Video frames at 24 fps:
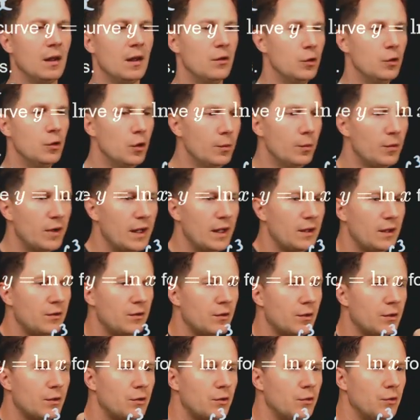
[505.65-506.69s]

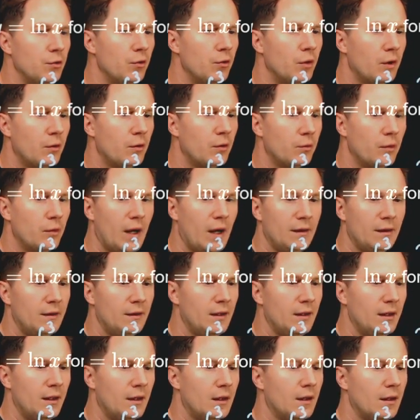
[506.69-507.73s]
numerator to write
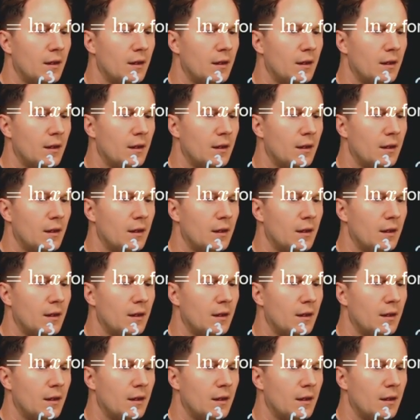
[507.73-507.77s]
the